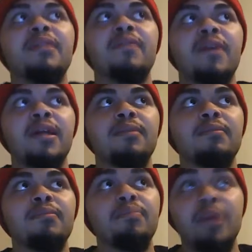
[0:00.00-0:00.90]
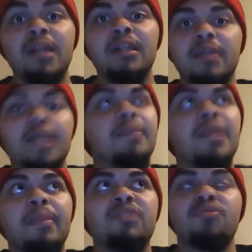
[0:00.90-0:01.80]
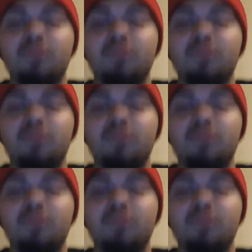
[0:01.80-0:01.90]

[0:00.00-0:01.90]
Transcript: the fucking he'd be the best